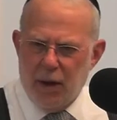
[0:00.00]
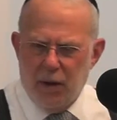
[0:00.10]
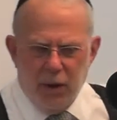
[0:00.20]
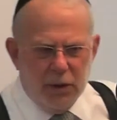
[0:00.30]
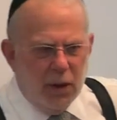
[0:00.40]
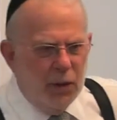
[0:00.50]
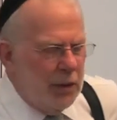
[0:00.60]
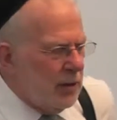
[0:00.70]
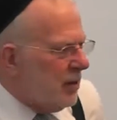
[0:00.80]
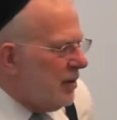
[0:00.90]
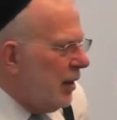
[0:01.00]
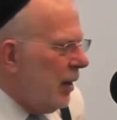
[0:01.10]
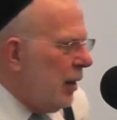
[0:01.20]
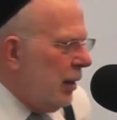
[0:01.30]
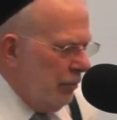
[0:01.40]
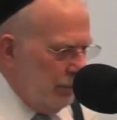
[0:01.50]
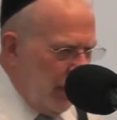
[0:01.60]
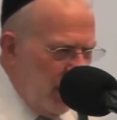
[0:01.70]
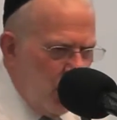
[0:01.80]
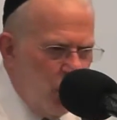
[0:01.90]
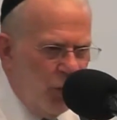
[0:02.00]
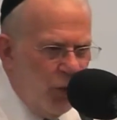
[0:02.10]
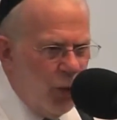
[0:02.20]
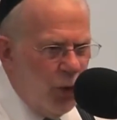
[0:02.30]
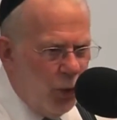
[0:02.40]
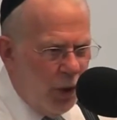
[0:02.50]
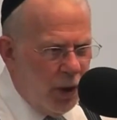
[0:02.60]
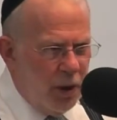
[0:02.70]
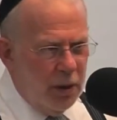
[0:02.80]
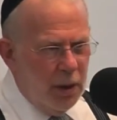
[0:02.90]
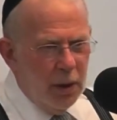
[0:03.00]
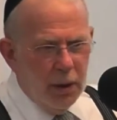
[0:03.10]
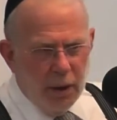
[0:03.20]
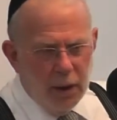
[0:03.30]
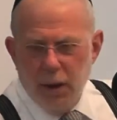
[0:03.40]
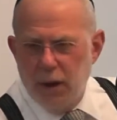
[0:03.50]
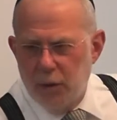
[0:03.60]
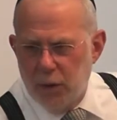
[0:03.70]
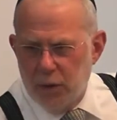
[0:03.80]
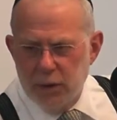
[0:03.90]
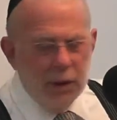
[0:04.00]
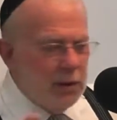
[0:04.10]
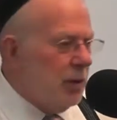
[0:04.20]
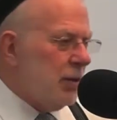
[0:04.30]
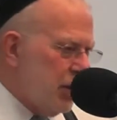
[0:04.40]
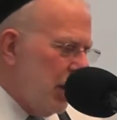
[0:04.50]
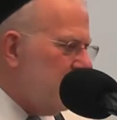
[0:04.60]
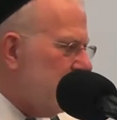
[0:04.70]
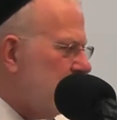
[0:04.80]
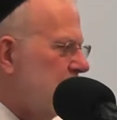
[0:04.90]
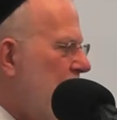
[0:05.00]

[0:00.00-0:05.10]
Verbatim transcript: uh, want to tell you, there's a city uh, called New York. It's a, it's a,